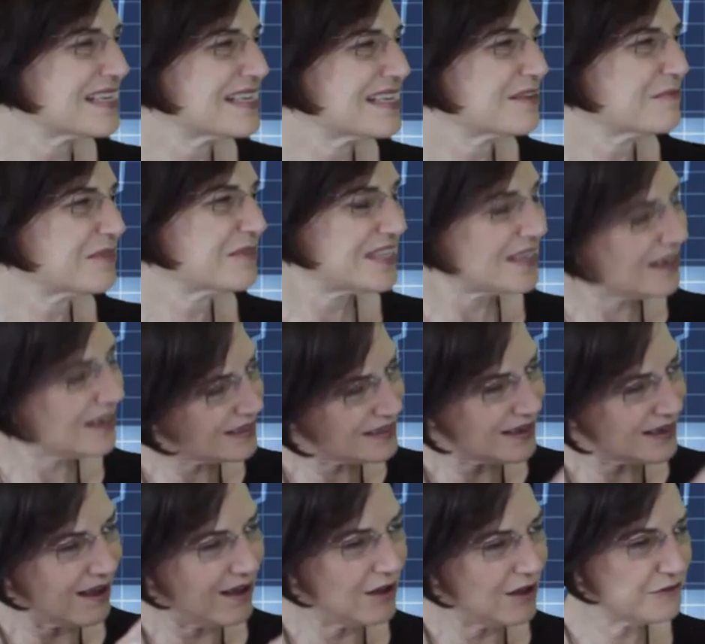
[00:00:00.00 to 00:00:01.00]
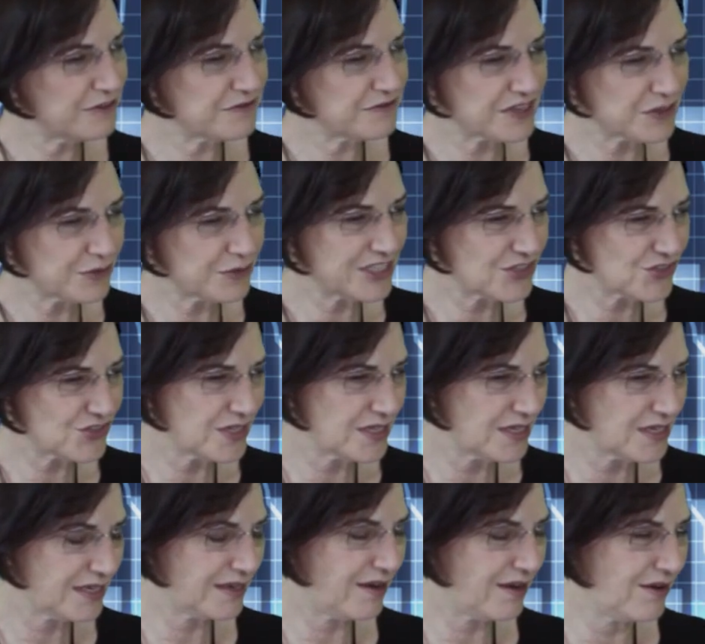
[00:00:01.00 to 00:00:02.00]
But the other half of the question
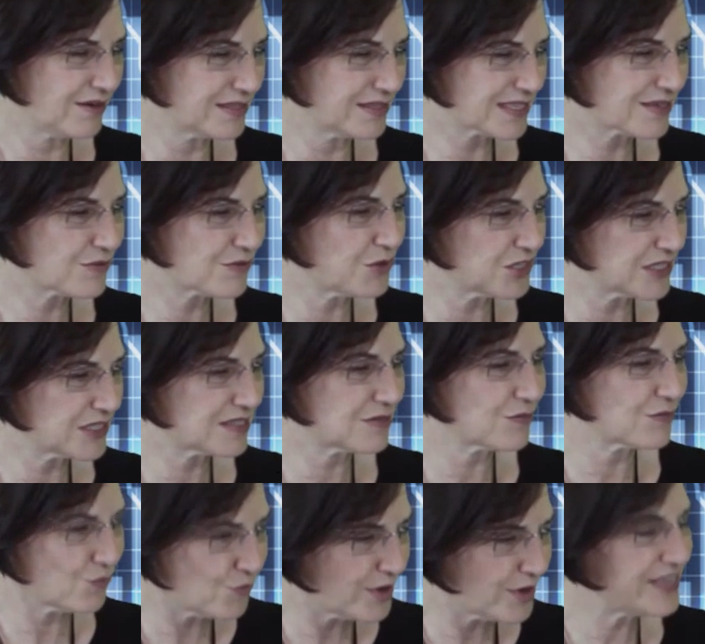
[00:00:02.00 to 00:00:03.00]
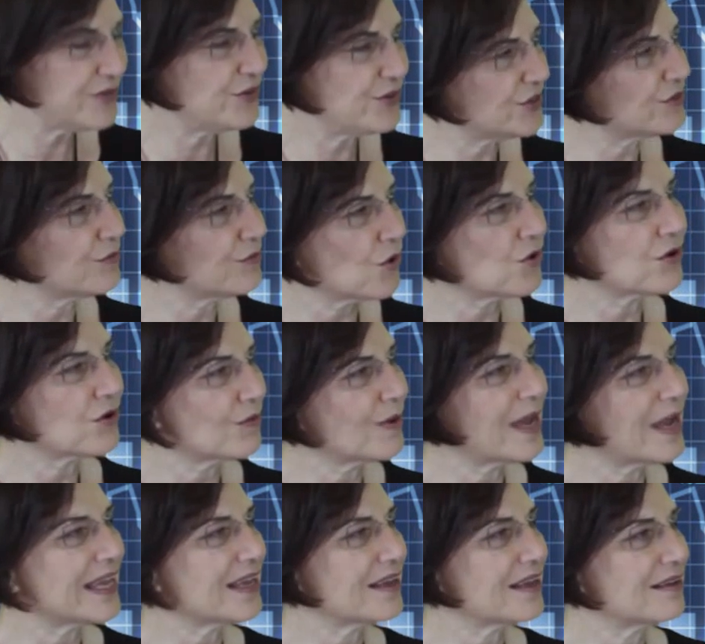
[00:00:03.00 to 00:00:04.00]
I asked was, when do you walk
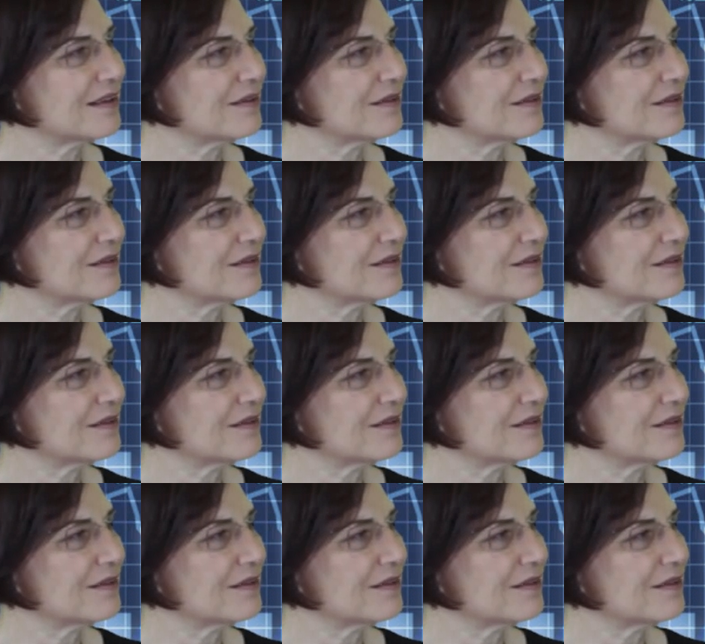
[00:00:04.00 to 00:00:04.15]
away?